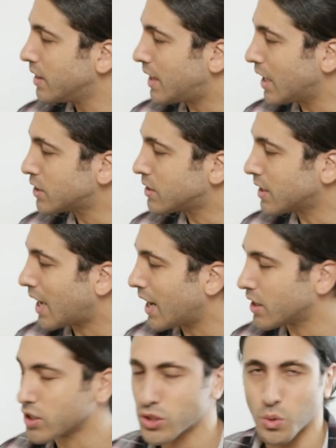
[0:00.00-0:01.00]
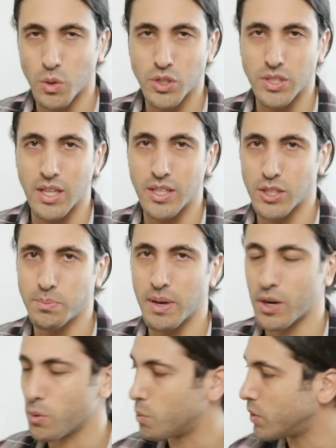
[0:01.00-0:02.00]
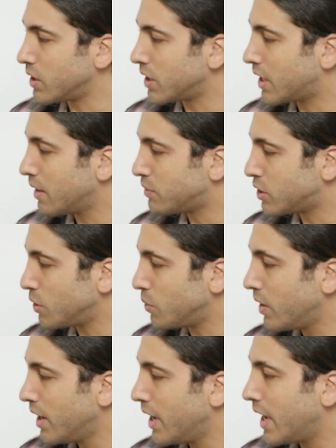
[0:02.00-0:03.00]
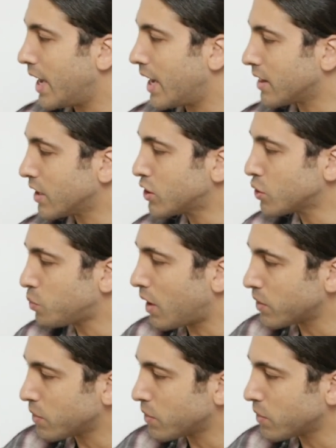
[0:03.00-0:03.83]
That's the kind of distortion that this pedal really gives you. And let's just walk